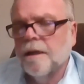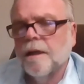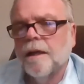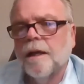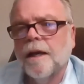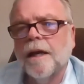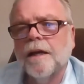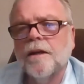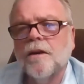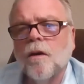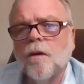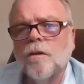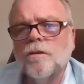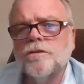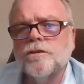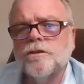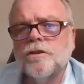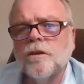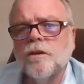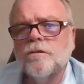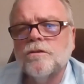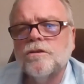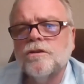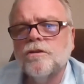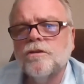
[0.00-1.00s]
and
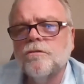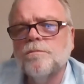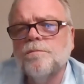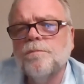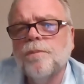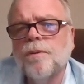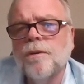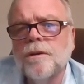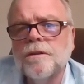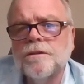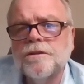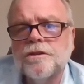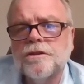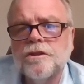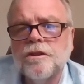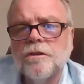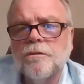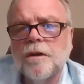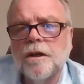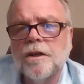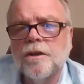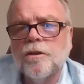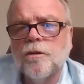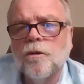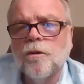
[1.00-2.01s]
also to personal
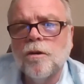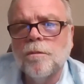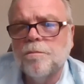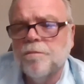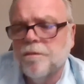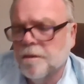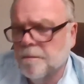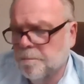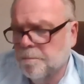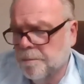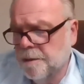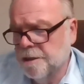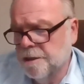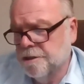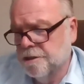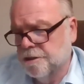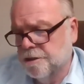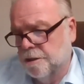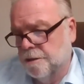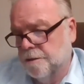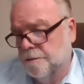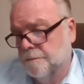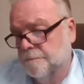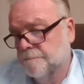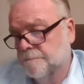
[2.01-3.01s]
and corporate
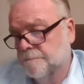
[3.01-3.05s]
mission.